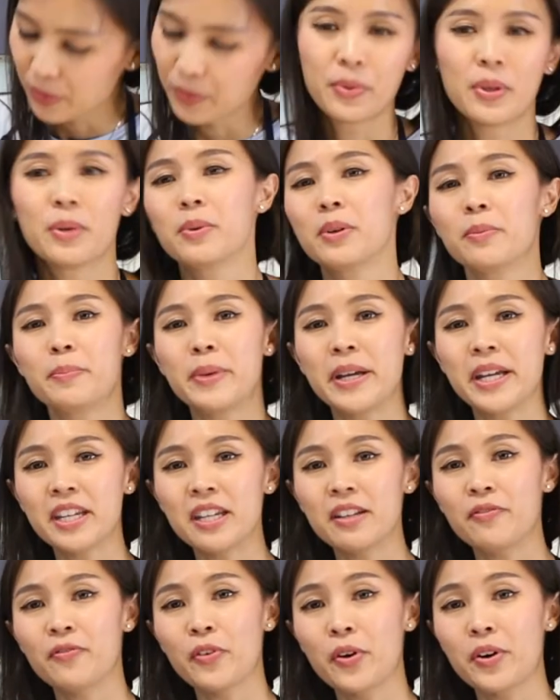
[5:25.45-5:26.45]
We will bake
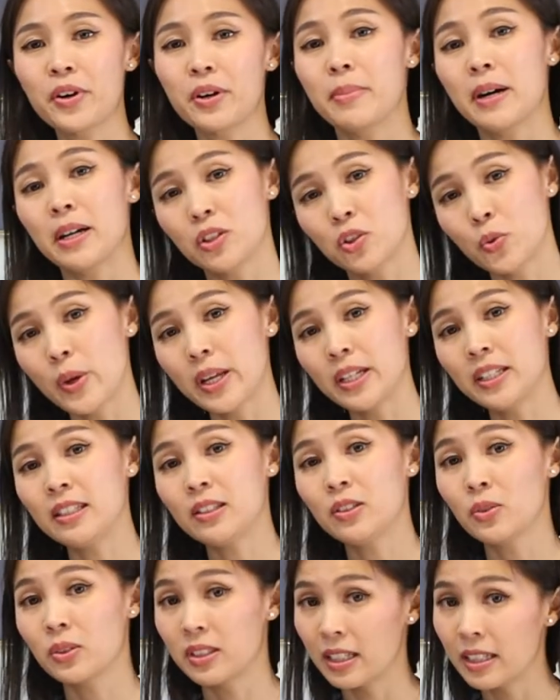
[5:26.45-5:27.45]
it for about 20
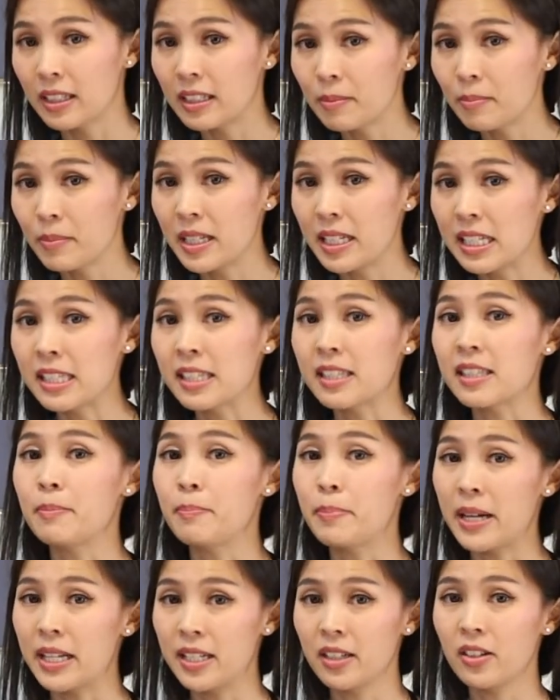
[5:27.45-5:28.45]
to 30 minutes
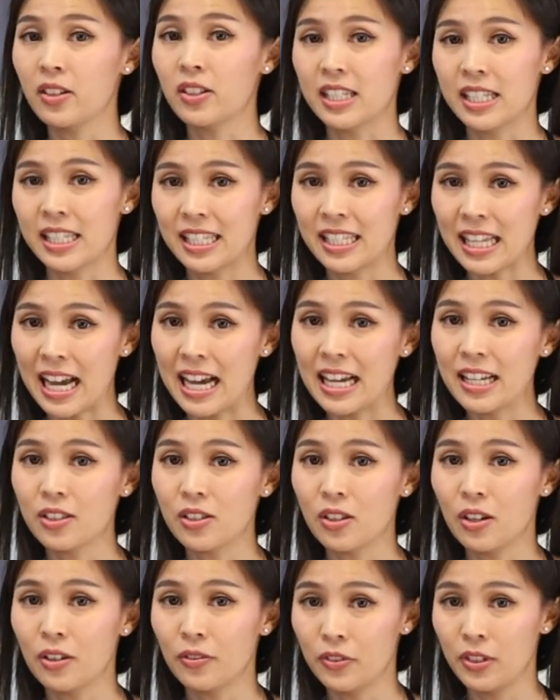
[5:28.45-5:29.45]
depending on the
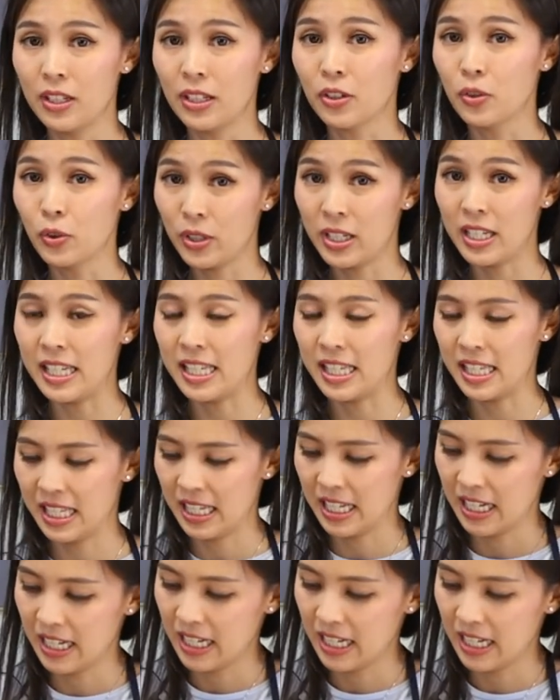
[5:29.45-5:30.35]
size of the cookies.